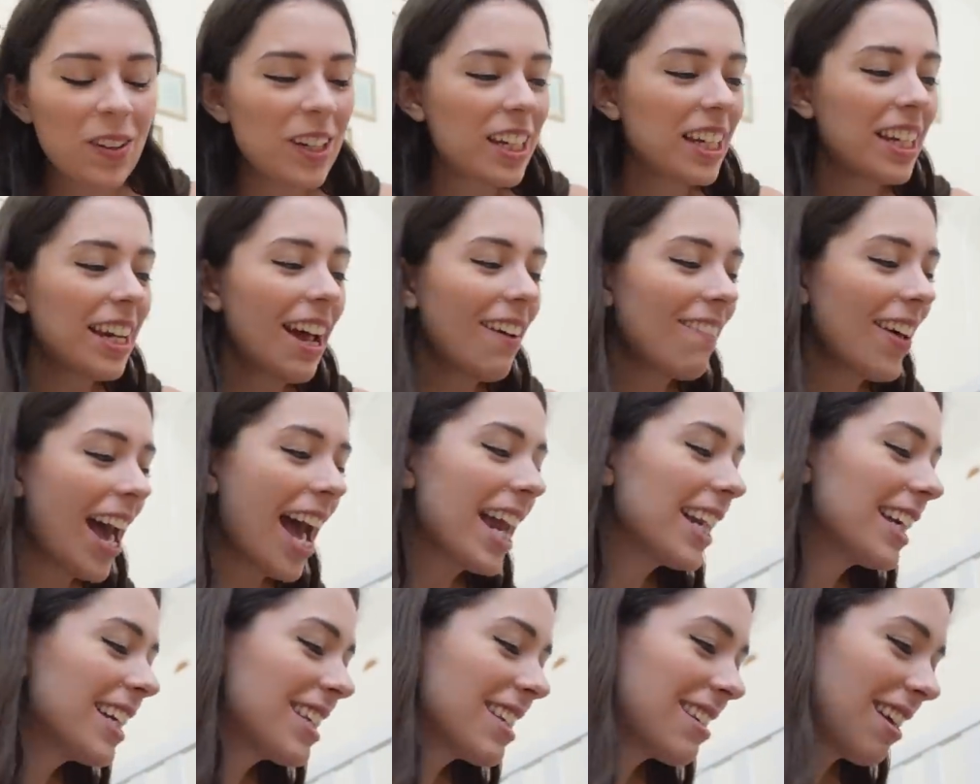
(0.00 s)
We didn't have
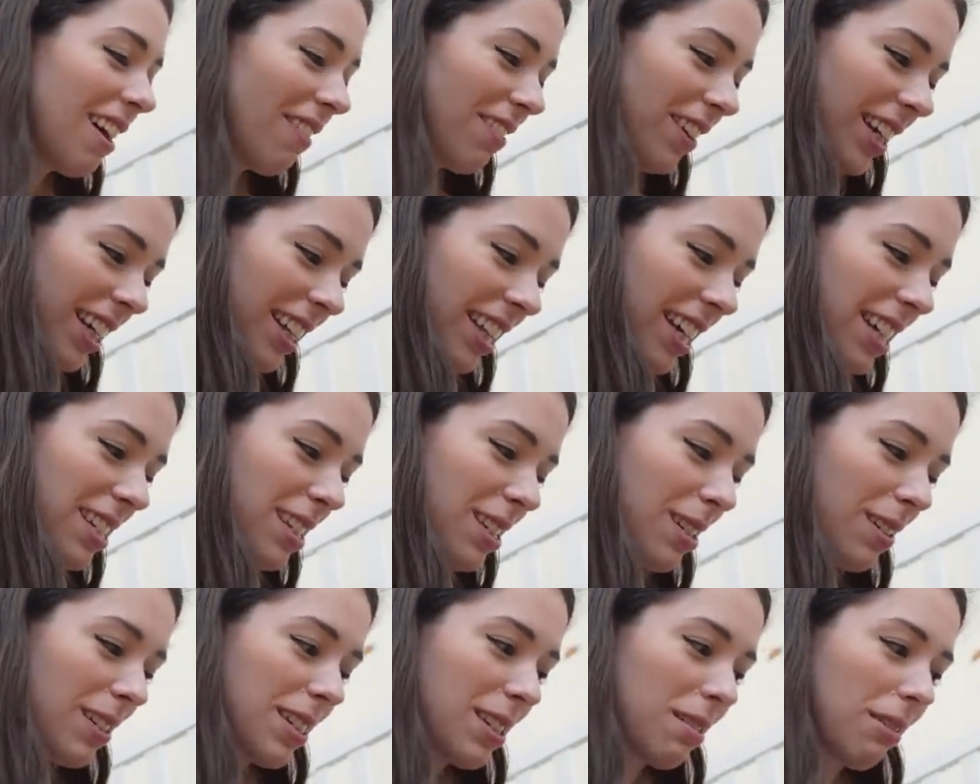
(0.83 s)
any stuff like this,
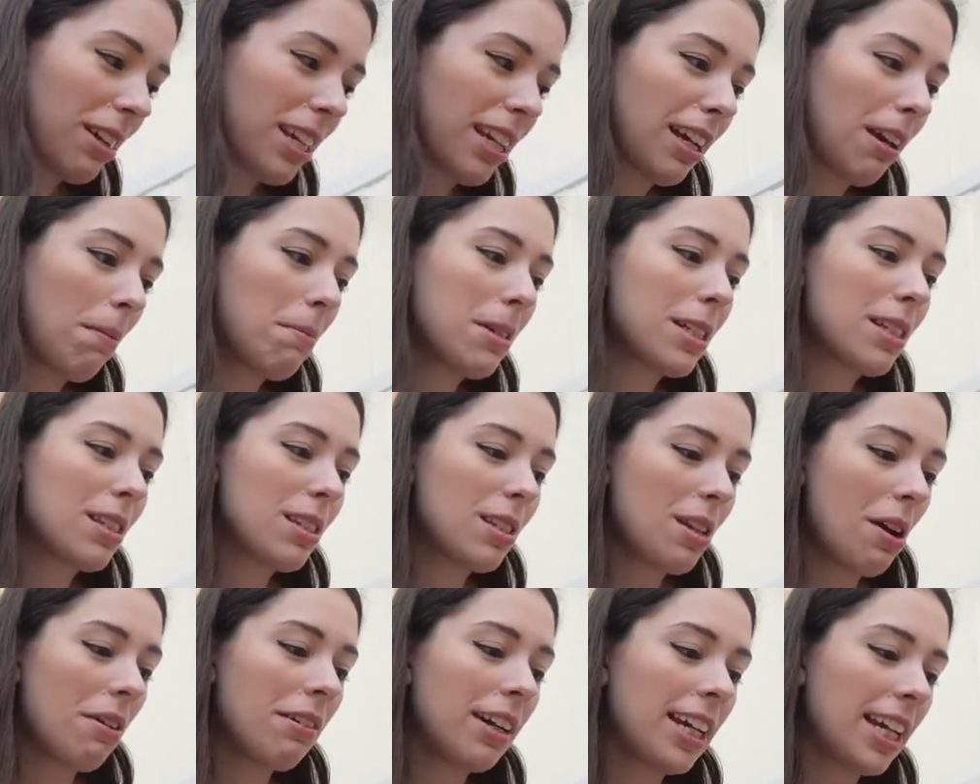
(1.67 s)
so it's going to come in
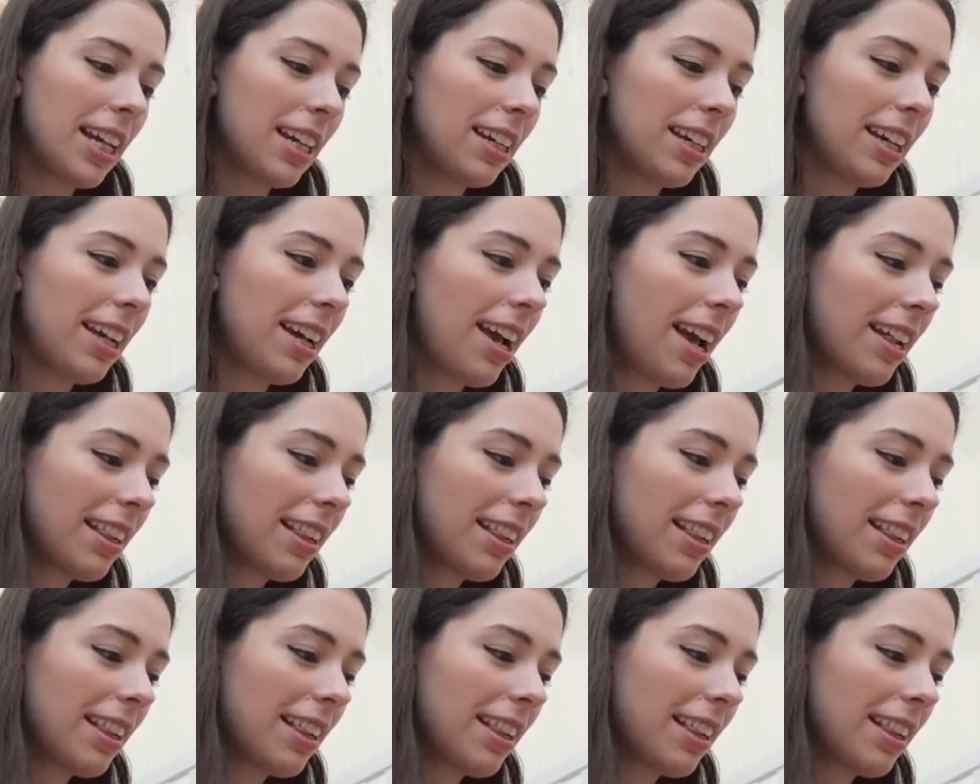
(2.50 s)
so handy.